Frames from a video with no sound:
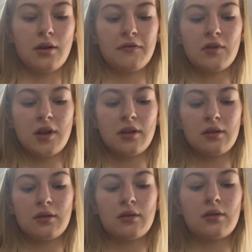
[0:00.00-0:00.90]
feel like
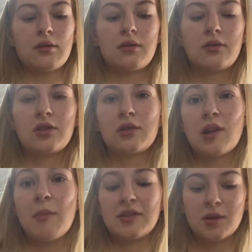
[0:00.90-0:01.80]
just because I
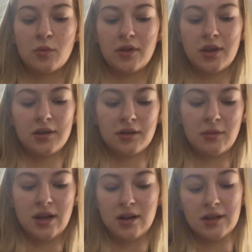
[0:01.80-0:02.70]
mess up one thing doesn't
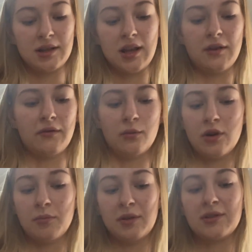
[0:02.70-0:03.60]
mean it's the end of the
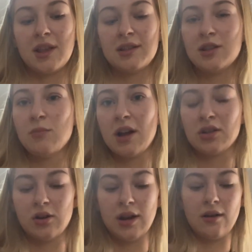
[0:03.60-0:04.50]
world, because they still might
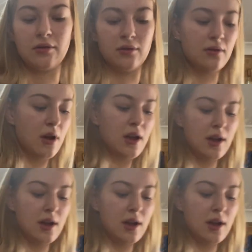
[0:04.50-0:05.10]
turn out good,